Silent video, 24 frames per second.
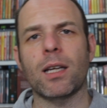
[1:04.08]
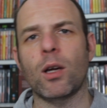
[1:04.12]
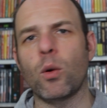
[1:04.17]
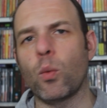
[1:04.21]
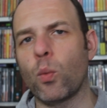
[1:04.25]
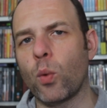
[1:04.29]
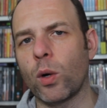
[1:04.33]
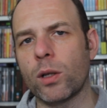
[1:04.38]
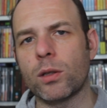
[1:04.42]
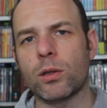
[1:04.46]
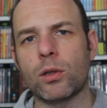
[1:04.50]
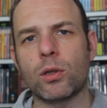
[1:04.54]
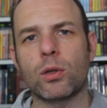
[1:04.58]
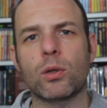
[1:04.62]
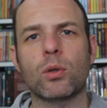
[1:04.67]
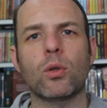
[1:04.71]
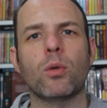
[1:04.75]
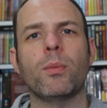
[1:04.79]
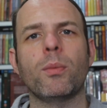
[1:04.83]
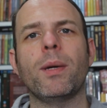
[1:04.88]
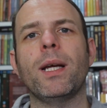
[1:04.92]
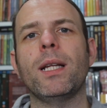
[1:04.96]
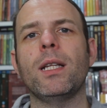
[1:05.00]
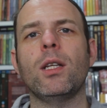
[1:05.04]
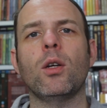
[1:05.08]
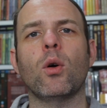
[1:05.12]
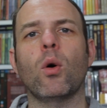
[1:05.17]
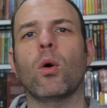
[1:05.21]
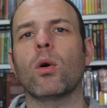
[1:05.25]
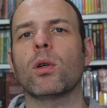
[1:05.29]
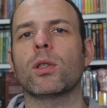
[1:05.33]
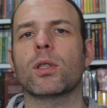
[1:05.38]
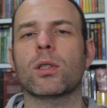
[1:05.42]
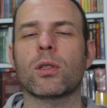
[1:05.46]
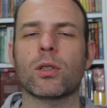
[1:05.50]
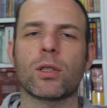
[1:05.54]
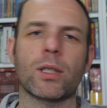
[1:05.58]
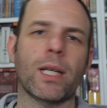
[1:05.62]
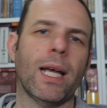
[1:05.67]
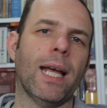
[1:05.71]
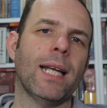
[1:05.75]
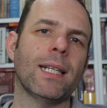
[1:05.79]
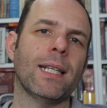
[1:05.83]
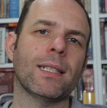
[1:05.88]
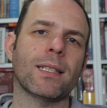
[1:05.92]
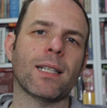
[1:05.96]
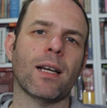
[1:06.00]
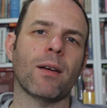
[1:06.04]
it won so many Oscars,
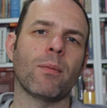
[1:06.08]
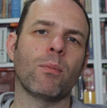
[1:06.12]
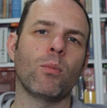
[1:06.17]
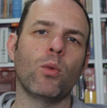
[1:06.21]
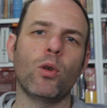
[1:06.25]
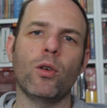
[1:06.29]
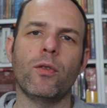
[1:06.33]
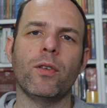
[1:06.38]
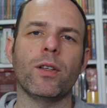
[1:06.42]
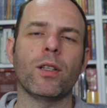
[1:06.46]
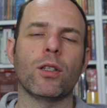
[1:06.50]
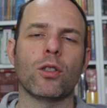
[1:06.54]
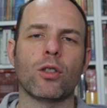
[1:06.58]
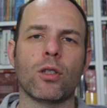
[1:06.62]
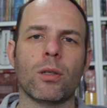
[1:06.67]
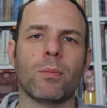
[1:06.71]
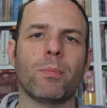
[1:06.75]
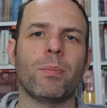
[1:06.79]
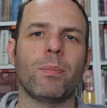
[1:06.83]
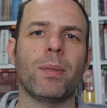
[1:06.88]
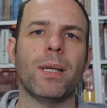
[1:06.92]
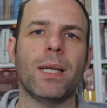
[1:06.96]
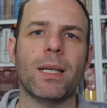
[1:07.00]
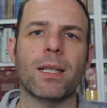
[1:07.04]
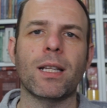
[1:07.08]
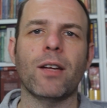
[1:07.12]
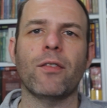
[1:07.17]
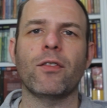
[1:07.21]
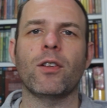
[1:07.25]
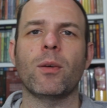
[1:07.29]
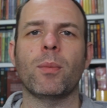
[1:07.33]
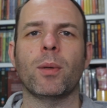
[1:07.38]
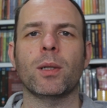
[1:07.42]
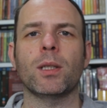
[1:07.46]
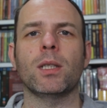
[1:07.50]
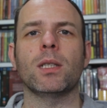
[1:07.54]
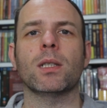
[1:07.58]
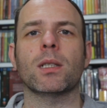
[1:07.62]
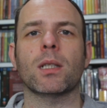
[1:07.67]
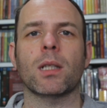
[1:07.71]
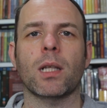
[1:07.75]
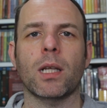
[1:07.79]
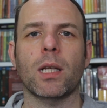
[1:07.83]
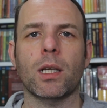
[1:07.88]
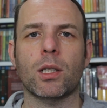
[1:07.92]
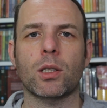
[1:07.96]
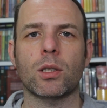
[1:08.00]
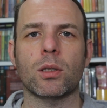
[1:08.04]
it's a movie that should be in everybody's
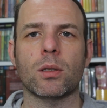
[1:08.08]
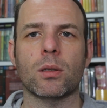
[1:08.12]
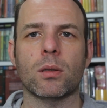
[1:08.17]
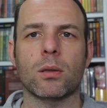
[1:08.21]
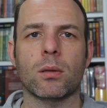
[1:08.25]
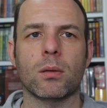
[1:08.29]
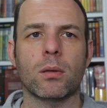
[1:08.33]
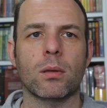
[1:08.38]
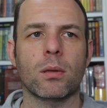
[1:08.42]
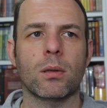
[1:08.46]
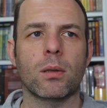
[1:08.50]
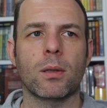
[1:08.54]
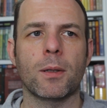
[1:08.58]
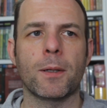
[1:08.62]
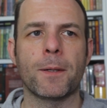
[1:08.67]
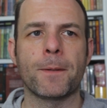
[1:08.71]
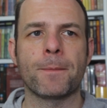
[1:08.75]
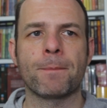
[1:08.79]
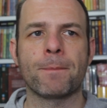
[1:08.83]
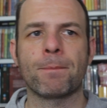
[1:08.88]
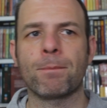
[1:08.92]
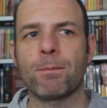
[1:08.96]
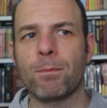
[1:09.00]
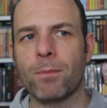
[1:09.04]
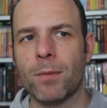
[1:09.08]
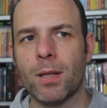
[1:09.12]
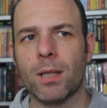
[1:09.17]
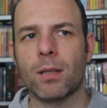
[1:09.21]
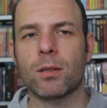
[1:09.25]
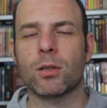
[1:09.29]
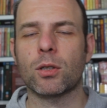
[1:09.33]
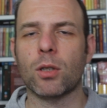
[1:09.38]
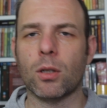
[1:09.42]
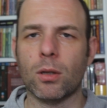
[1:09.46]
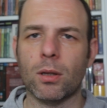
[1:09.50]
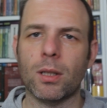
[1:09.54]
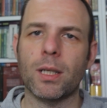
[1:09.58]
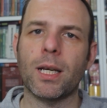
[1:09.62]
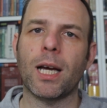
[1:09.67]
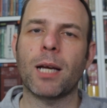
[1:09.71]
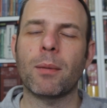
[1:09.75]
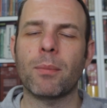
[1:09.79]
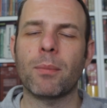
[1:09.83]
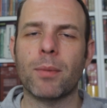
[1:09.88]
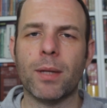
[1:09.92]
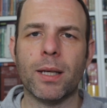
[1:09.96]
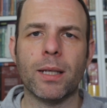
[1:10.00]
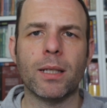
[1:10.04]
collection. Suddenly
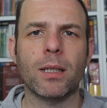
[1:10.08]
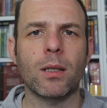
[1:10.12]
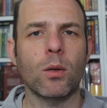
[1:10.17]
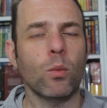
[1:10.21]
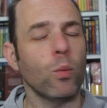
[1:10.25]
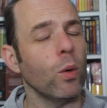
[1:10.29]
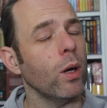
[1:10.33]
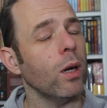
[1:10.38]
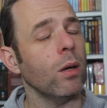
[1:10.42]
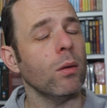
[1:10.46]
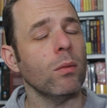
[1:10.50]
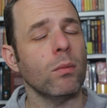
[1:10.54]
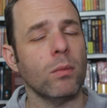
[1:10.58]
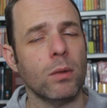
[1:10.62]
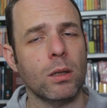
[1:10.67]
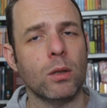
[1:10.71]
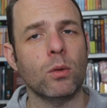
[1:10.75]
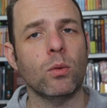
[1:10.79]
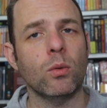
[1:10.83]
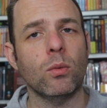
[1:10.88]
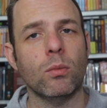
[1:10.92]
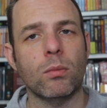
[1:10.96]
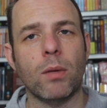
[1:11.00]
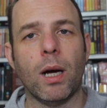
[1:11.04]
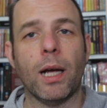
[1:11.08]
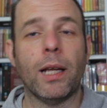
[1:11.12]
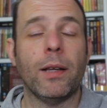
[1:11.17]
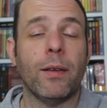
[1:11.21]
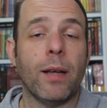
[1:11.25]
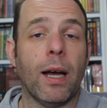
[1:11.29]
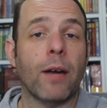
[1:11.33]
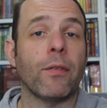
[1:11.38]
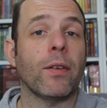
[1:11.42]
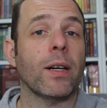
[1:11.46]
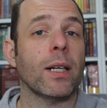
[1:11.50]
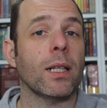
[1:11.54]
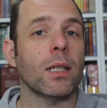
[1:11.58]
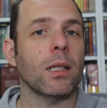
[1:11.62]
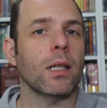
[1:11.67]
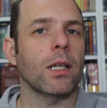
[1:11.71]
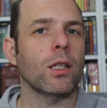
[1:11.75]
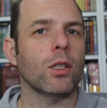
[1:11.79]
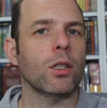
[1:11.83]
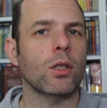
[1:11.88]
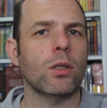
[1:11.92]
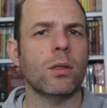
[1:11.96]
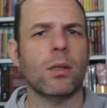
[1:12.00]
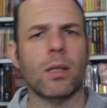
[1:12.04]
I'm thinking, well, you know, I have a
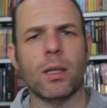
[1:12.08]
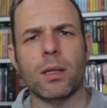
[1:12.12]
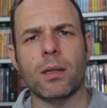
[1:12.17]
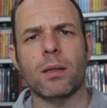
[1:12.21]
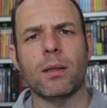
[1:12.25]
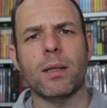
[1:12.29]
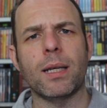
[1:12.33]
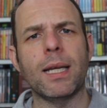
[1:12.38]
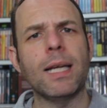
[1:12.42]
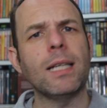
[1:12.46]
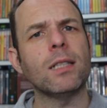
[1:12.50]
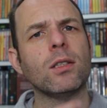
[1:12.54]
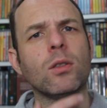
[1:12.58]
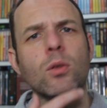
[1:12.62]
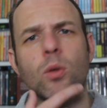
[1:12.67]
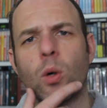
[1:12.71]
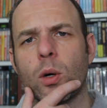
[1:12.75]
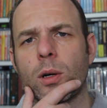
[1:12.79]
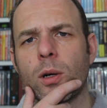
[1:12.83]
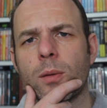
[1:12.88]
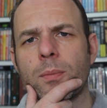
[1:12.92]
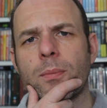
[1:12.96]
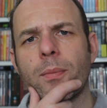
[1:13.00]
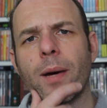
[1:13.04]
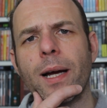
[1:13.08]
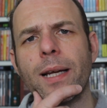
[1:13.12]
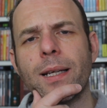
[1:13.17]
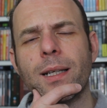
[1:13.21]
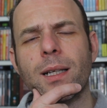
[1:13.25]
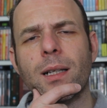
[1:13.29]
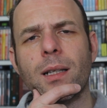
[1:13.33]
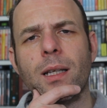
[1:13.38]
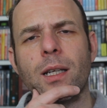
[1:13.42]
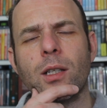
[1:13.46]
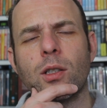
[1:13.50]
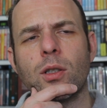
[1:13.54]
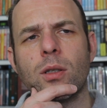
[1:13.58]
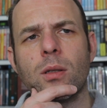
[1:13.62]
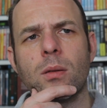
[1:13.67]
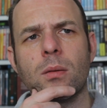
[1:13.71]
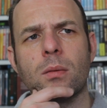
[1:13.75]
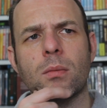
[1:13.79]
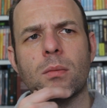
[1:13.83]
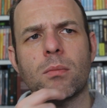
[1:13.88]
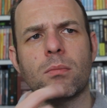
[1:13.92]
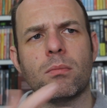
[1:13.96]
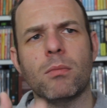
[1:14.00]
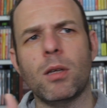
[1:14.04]
collection and A is not in my collection.
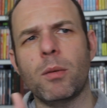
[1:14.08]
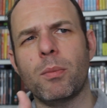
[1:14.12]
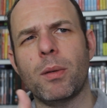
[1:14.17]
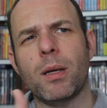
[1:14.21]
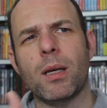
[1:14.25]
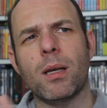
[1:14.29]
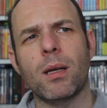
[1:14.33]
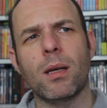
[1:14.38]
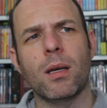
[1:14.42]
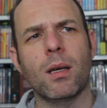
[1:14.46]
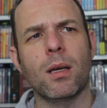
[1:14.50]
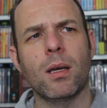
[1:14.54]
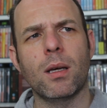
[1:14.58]
Maybe